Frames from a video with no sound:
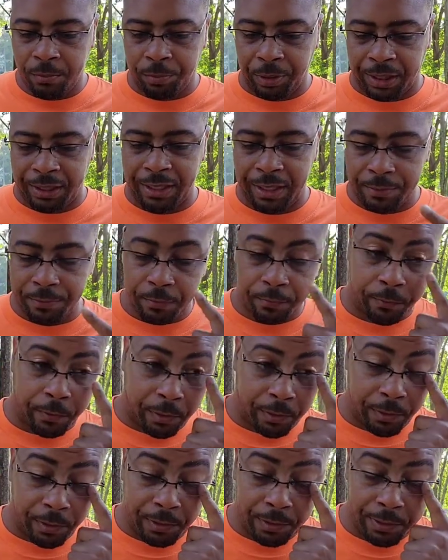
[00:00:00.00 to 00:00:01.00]
break down even
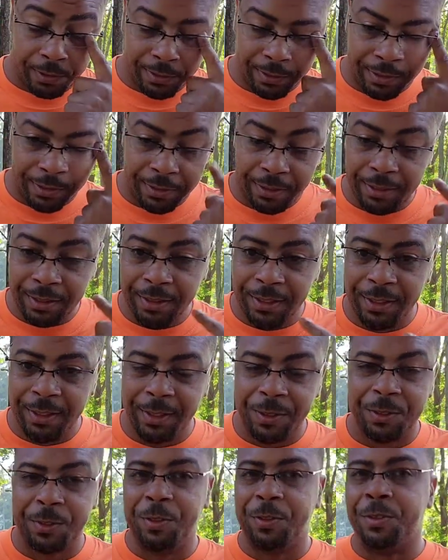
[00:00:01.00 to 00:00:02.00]
further.
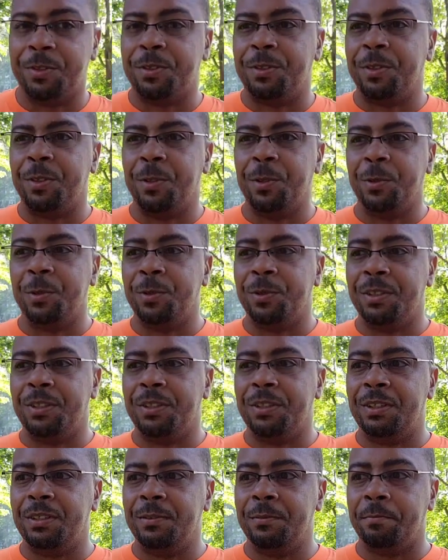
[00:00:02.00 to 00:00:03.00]
You you
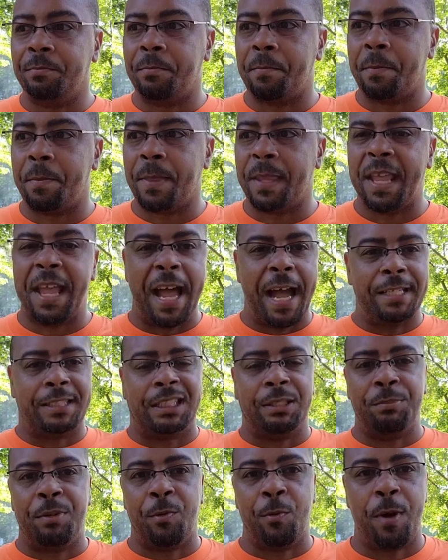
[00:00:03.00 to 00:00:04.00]
I
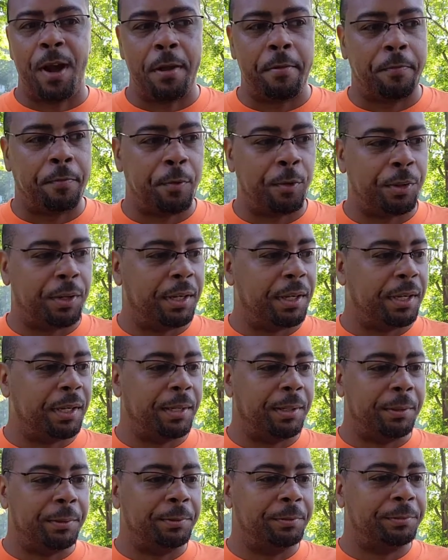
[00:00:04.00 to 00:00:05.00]
take my wife on
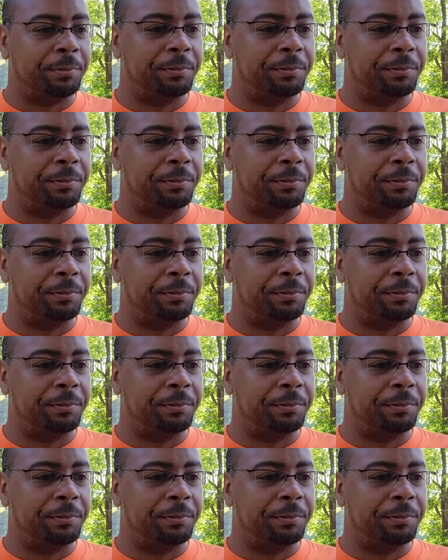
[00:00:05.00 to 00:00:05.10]
a